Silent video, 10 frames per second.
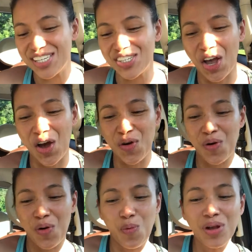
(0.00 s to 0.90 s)

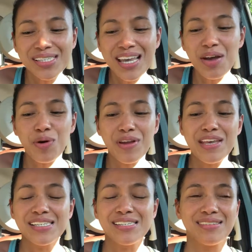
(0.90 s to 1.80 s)
So we'll see where
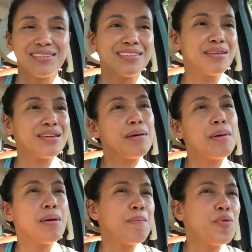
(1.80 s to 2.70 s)
this
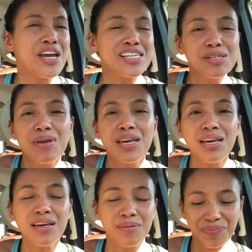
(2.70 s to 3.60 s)
brings me.